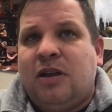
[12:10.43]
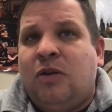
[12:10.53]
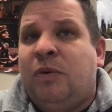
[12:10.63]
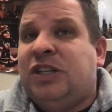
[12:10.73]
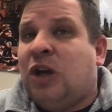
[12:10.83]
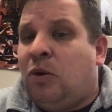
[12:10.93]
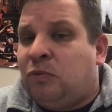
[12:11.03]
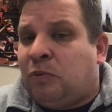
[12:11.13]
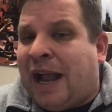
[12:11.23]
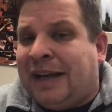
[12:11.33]
We
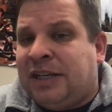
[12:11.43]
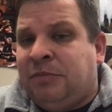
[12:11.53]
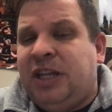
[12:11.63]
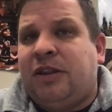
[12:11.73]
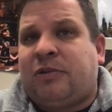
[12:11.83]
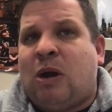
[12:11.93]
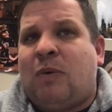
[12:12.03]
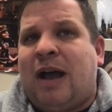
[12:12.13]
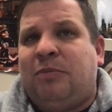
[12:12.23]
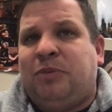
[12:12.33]
don't randomly
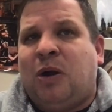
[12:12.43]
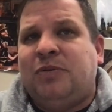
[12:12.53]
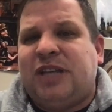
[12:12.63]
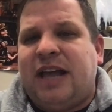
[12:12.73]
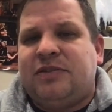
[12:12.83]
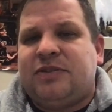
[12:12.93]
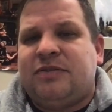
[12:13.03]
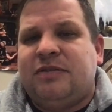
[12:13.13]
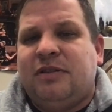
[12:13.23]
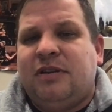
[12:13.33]
throw out protests,